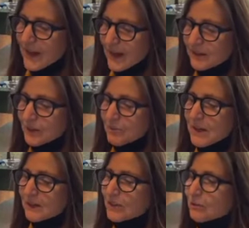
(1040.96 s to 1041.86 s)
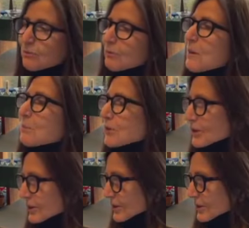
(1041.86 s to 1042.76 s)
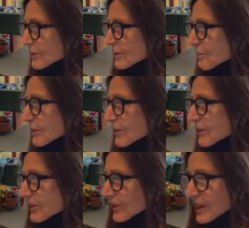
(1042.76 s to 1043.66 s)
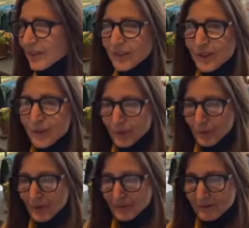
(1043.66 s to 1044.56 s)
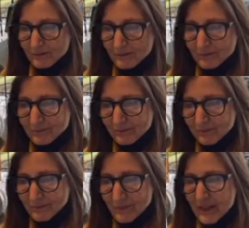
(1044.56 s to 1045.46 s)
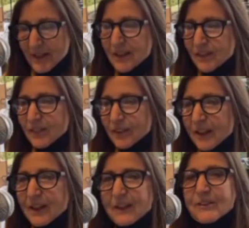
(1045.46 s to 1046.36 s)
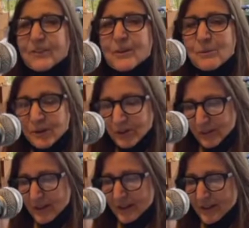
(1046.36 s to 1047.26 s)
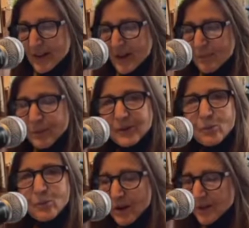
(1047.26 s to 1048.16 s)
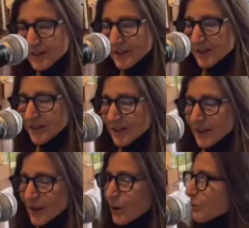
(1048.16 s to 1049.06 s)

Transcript: and demands a rupture with business as usual. It is his commissioning by the one who